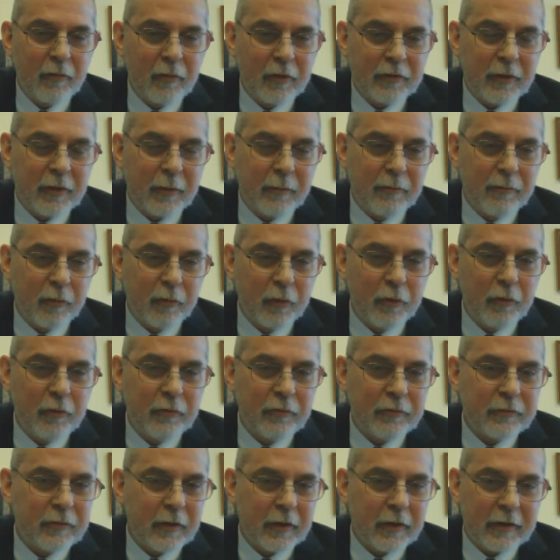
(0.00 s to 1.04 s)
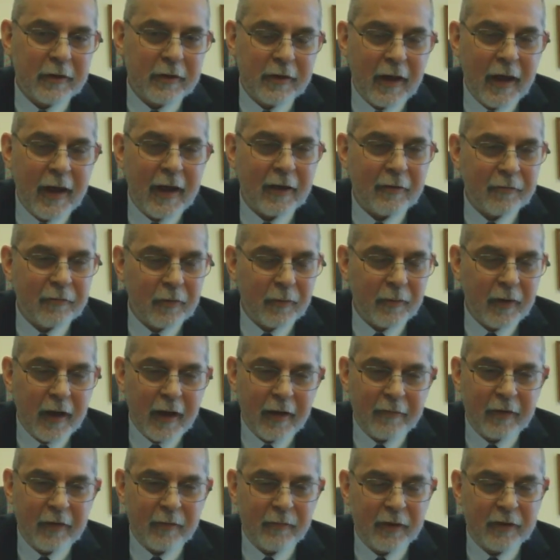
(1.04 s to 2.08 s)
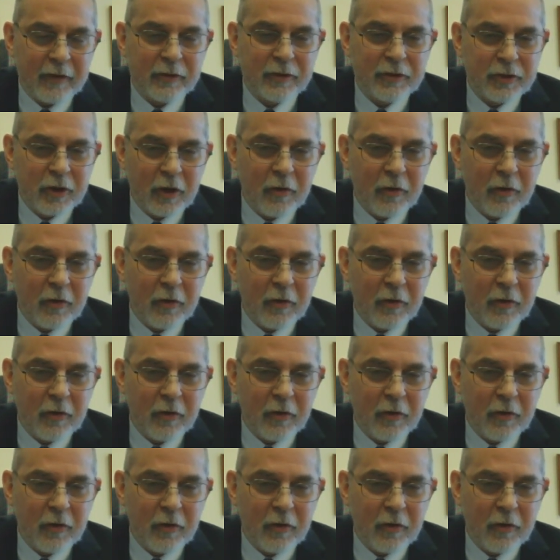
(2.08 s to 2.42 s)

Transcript: with a bruised neck from having been